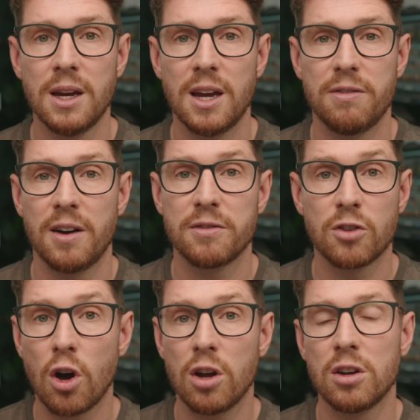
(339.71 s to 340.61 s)
If I've
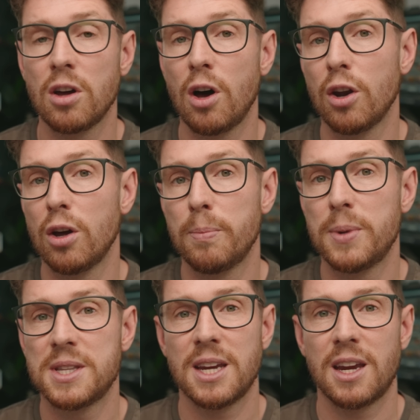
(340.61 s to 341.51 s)
gone on a
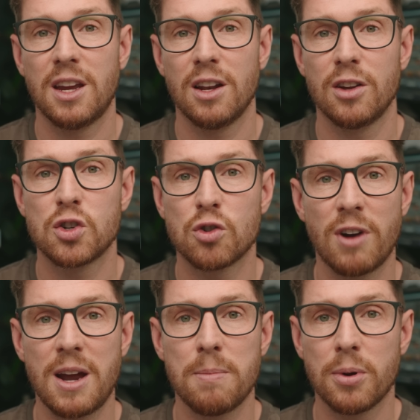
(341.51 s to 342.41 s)
particular
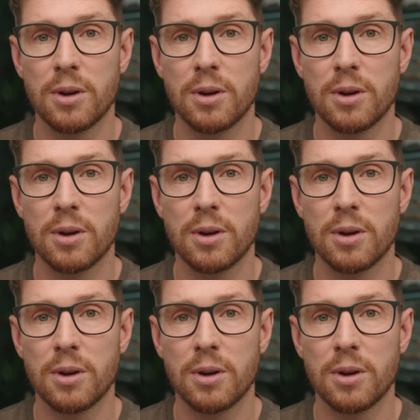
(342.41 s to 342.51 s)
trip,